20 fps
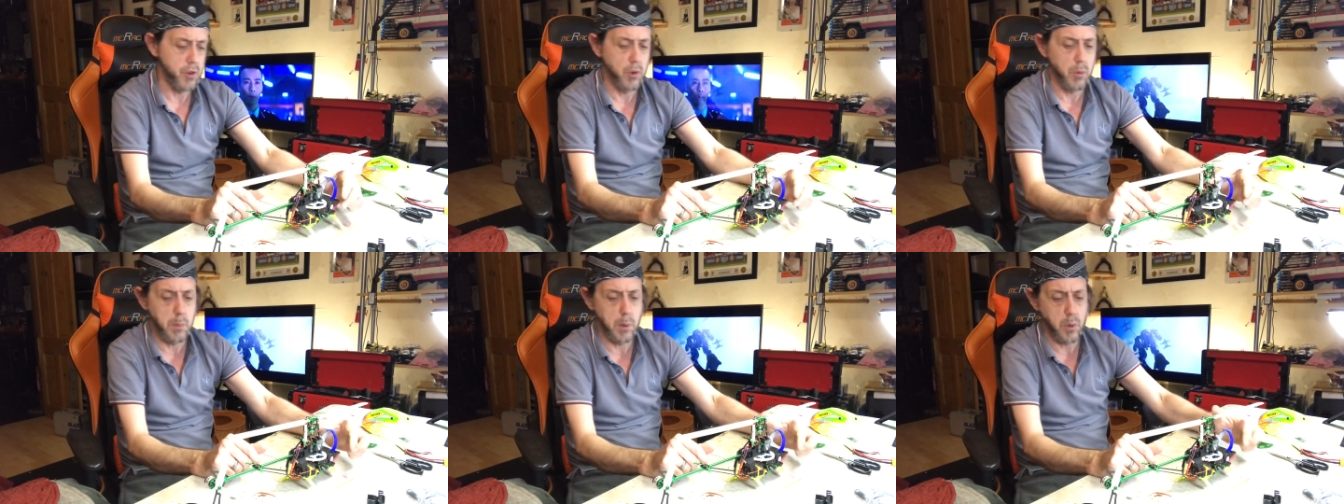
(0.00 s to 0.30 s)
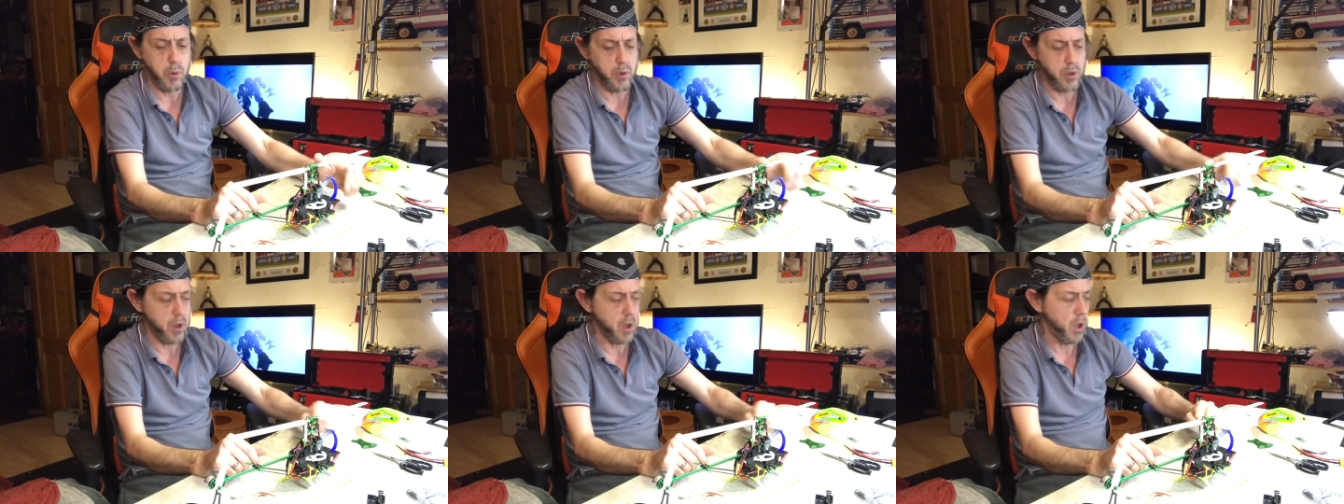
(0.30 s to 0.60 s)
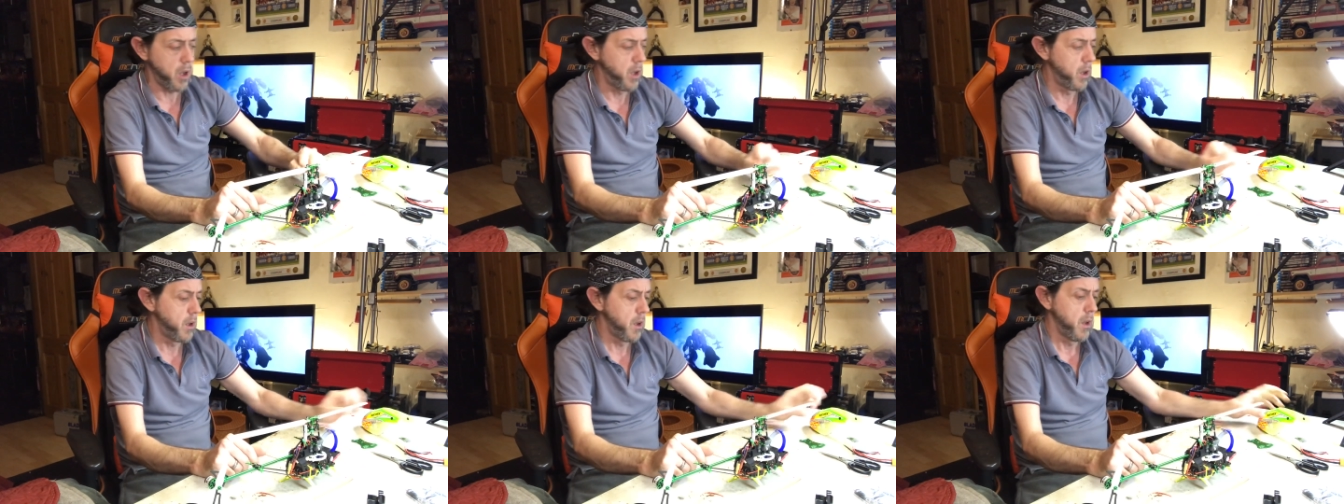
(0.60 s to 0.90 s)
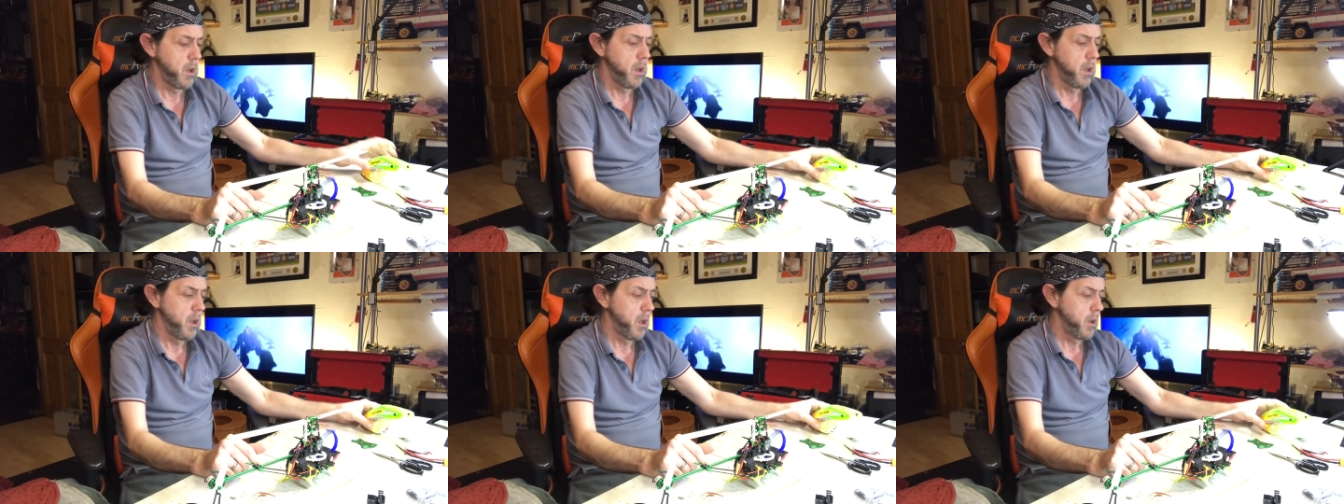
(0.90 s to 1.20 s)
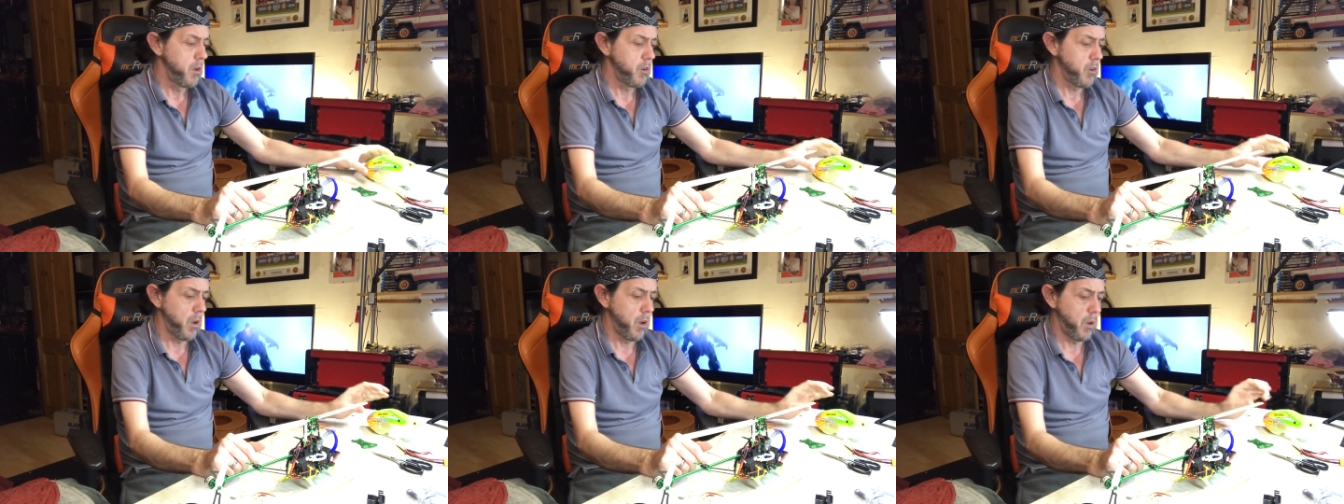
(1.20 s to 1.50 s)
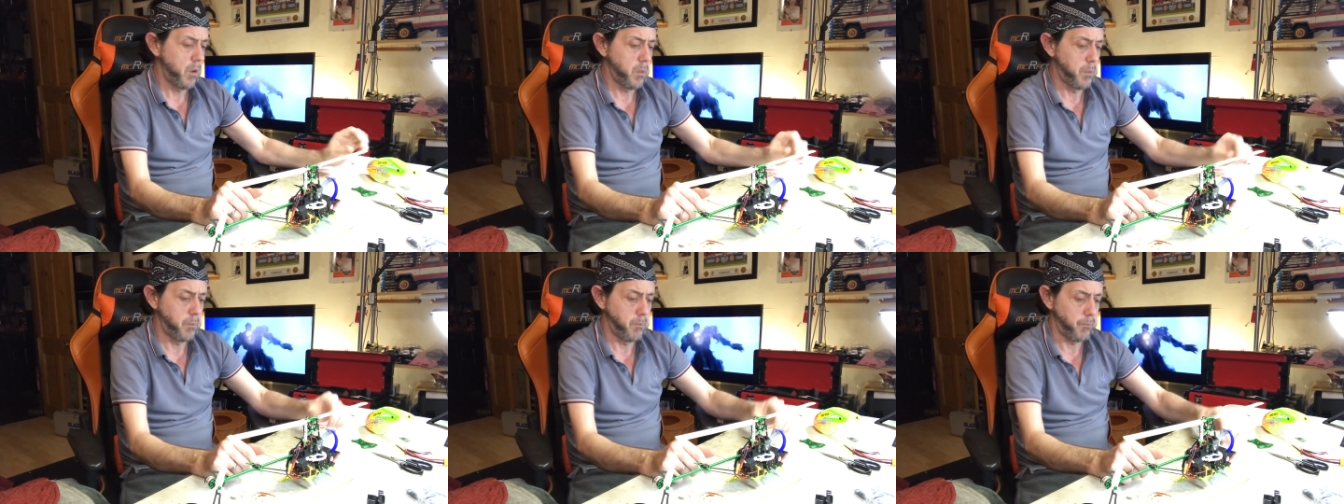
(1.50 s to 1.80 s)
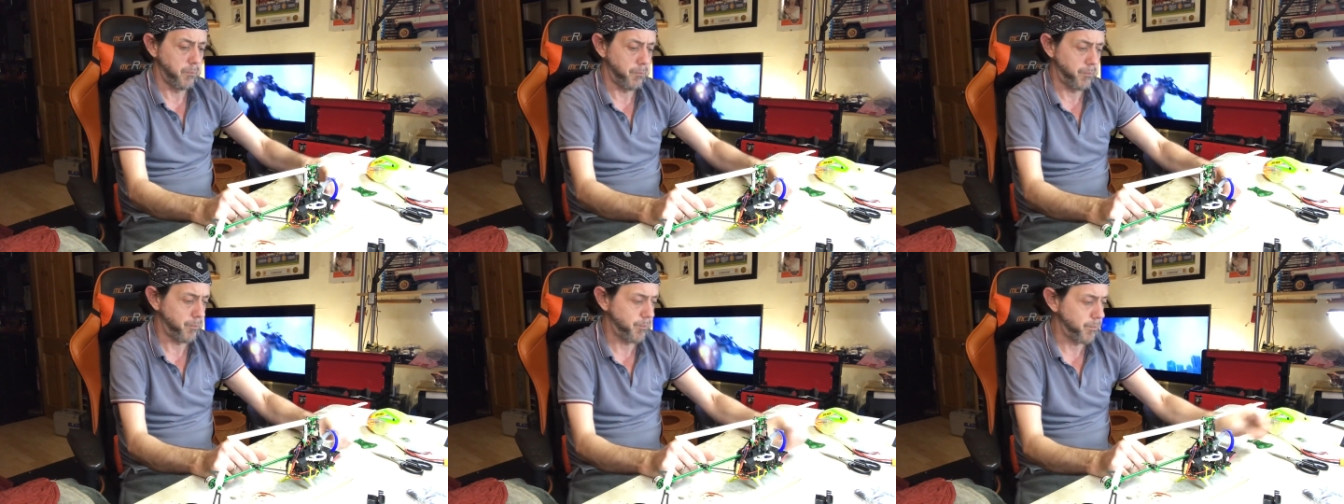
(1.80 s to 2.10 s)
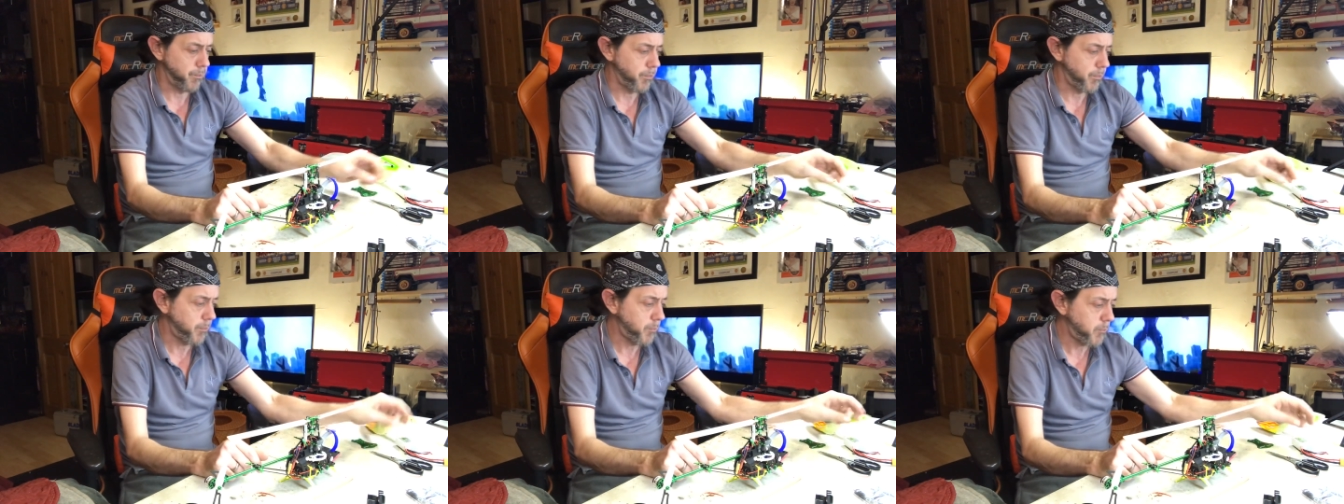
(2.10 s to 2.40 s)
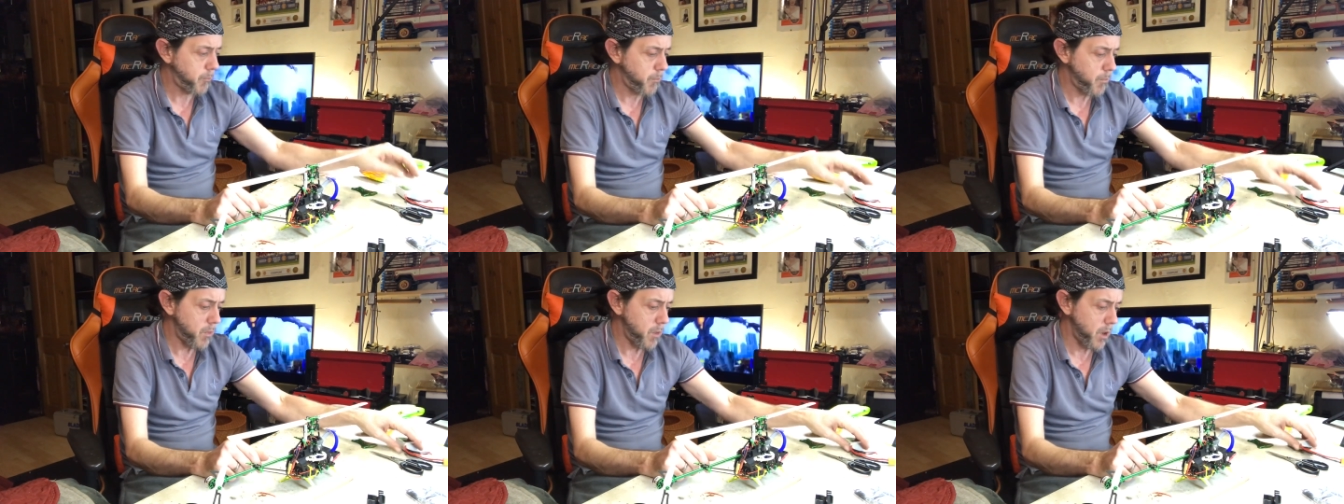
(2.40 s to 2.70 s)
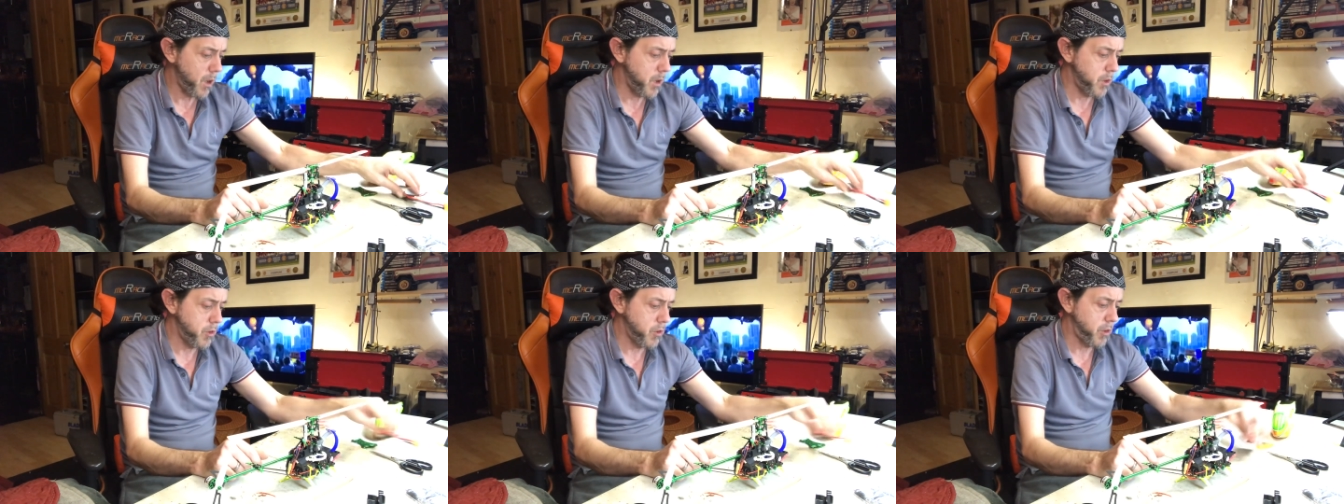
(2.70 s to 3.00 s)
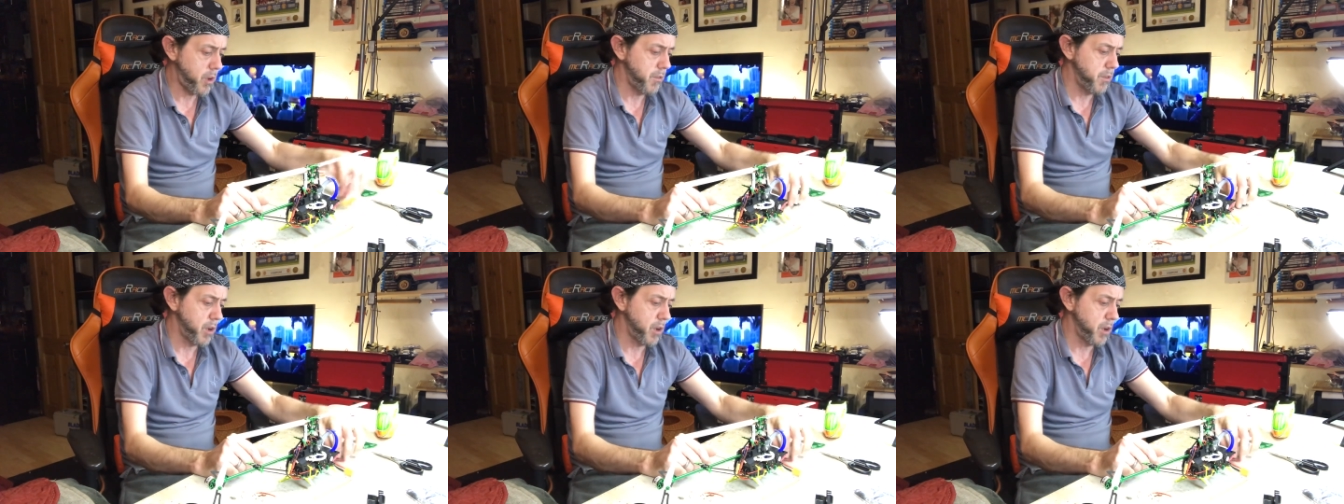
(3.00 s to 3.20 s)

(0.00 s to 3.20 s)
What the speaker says: motor. So I'll just give